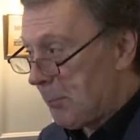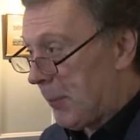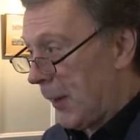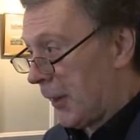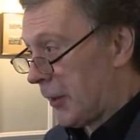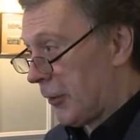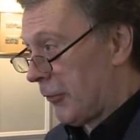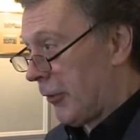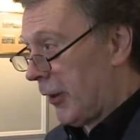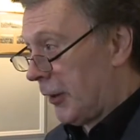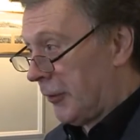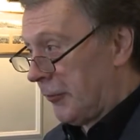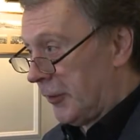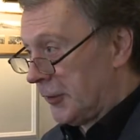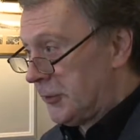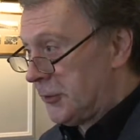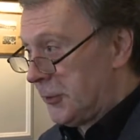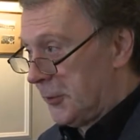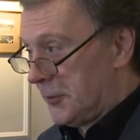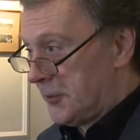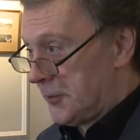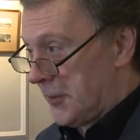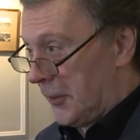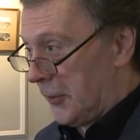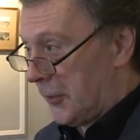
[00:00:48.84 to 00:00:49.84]
Ben Aaronovitch,
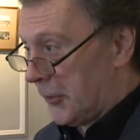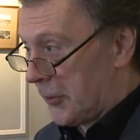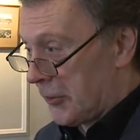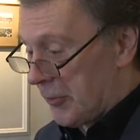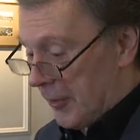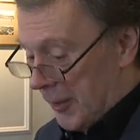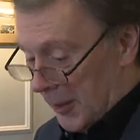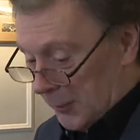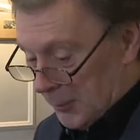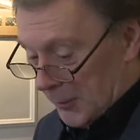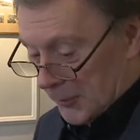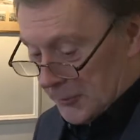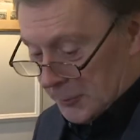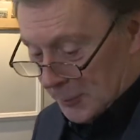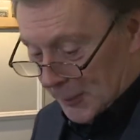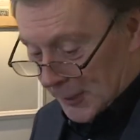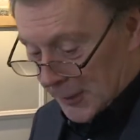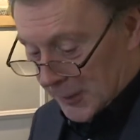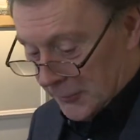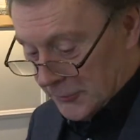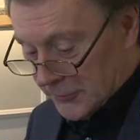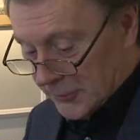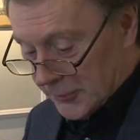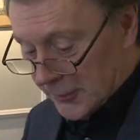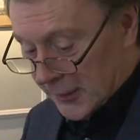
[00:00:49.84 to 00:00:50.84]
who's the author I'll be
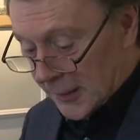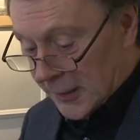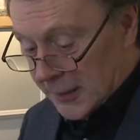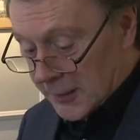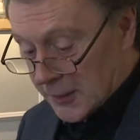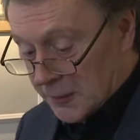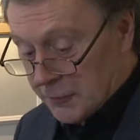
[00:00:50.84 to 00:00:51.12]
speaking today.